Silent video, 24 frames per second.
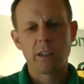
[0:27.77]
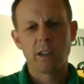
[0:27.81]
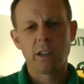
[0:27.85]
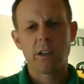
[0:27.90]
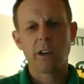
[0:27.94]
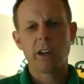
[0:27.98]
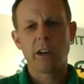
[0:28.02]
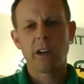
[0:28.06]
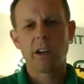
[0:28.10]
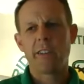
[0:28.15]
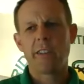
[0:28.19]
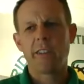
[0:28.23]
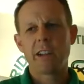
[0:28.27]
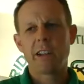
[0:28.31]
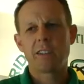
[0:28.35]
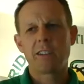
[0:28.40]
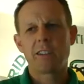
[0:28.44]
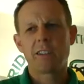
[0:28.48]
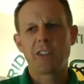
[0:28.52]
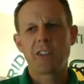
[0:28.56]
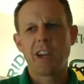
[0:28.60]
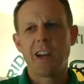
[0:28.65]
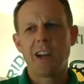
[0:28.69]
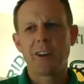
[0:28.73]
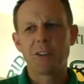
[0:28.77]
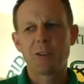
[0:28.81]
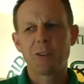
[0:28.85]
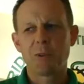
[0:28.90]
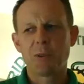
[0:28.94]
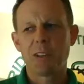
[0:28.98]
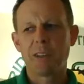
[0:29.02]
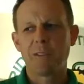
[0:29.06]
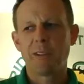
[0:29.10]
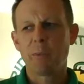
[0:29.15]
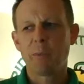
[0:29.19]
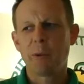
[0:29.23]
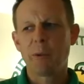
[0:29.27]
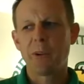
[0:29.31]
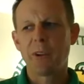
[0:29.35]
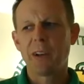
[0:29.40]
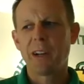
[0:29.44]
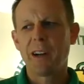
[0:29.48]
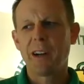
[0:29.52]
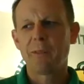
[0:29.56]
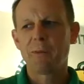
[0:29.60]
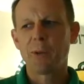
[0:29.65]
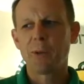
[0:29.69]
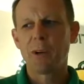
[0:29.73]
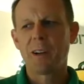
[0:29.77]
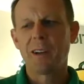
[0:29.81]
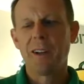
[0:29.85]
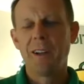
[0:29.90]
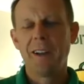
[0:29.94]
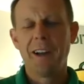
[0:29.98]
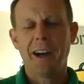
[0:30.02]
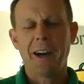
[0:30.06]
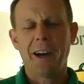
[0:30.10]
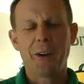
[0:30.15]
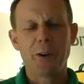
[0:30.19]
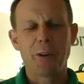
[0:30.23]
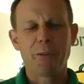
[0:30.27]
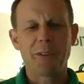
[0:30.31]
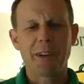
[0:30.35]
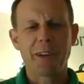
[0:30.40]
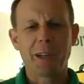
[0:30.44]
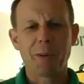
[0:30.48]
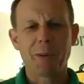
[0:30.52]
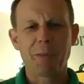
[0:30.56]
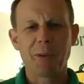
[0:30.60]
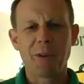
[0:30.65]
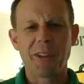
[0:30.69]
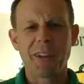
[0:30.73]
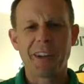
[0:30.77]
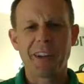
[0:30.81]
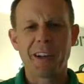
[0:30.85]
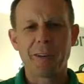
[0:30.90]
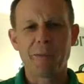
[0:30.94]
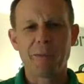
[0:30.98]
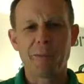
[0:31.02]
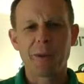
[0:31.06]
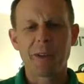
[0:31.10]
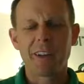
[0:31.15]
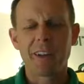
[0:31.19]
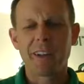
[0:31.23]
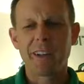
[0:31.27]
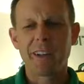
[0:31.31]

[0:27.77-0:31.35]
All right, that's the challenge. We'll see if you can pull it off. Well, I don't know if I can pull that off, but